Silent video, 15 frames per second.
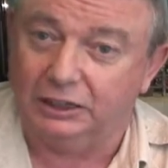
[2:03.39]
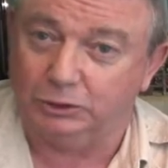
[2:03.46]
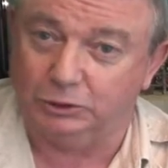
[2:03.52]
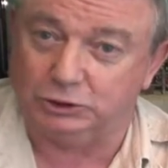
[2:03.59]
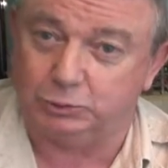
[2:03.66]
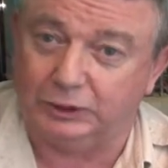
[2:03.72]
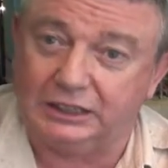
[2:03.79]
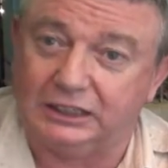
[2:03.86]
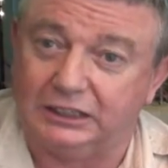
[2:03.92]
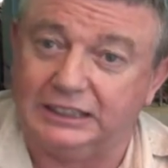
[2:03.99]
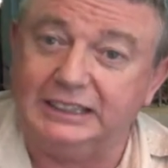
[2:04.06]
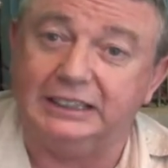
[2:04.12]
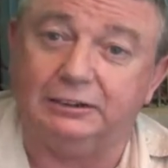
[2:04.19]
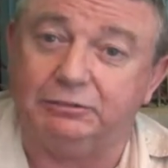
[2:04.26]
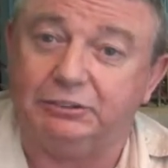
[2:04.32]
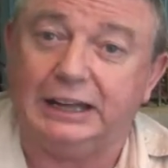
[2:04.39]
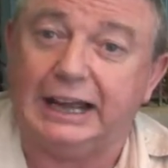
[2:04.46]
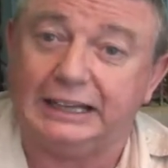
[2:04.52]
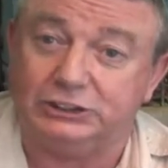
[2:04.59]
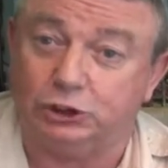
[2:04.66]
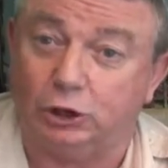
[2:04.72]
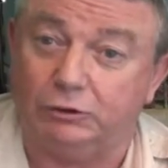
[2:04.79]
which we clean the
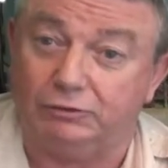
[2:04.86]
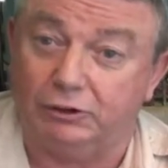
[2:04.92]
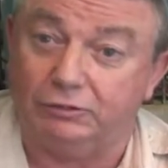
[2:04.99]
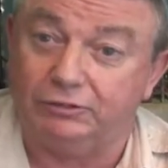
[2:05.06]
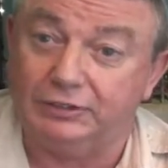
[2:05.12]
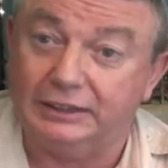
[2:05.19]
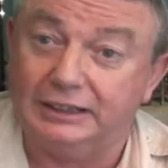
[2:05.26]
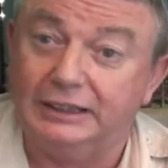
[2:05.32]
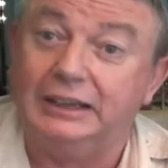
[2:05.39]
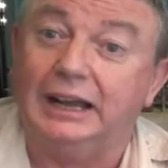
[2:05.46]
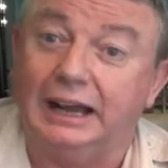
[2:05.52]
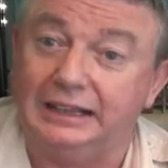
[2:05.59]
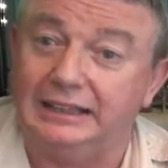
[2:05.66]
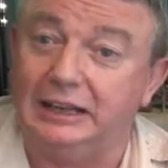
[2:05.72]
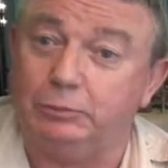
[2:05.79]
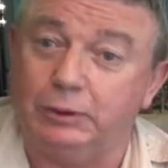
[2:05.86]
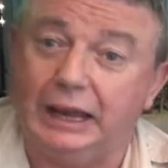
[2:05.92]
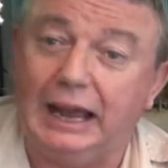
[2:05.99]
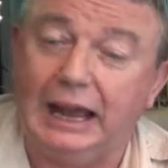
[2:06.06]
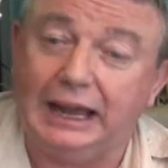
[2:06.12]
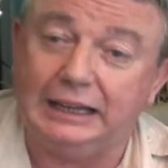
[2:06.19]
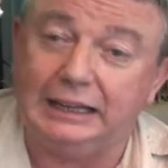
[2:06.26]
flash off of, and then we
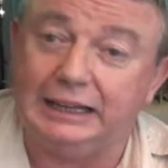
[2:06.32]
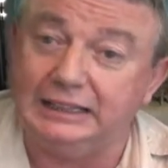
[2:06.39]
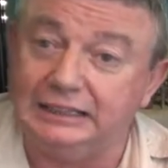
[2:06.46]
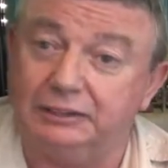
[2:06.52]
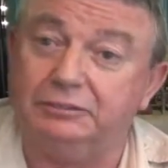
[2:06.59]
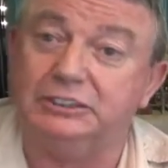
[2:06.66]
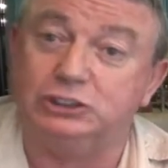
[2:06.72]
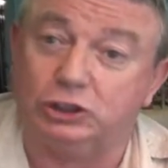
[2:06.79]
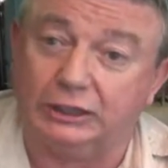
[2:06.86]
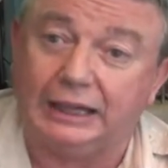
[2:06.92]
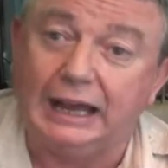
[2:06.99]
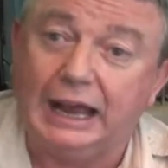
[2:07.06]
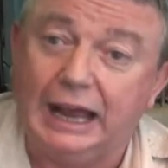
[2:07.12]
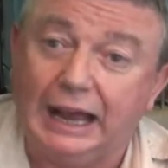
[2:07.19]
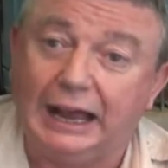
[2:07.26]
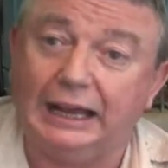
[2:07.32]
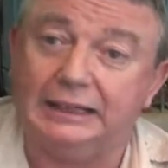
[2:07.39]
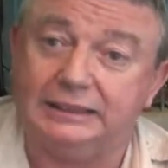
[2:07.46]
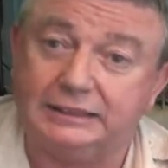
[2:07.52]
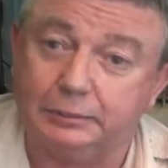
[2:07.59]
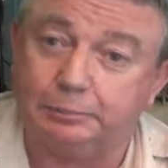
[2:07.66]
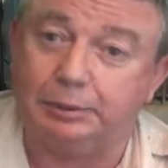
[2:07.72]
individually
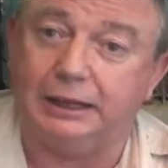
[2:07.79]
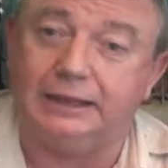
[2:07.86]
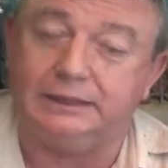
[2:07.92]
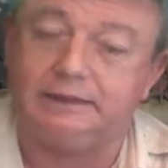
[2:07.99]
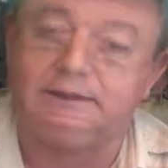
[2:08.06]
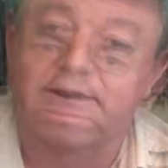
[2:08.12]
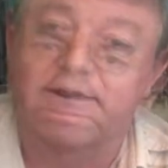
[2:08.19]
hand paint.